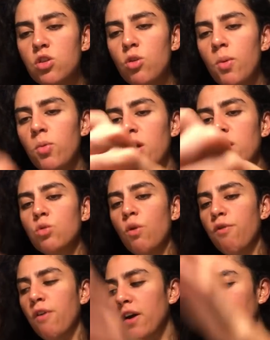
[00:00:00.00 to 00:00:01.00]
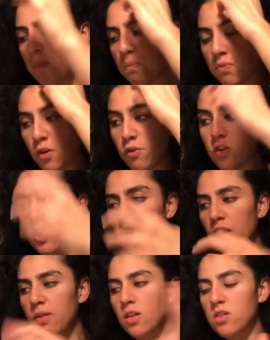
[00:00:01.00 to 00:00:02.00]
two people get into a fight
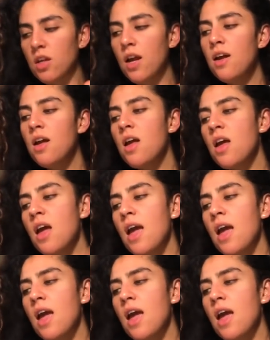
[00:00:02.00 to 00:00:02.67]
physically, let's say,